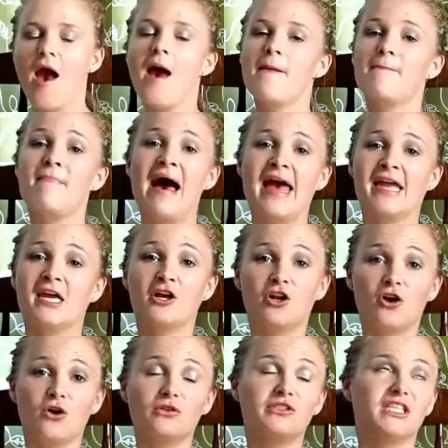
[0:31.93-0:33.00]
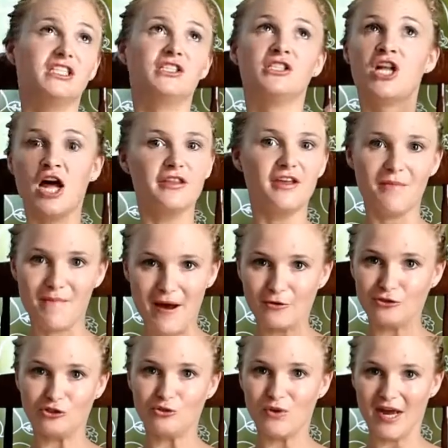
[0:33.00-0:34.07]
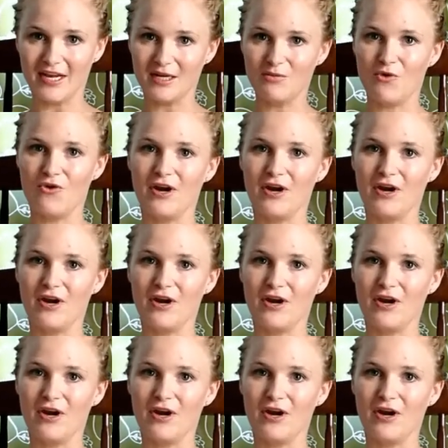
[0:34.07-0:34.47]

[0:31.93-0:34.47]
Buying clothes is not about you anymore,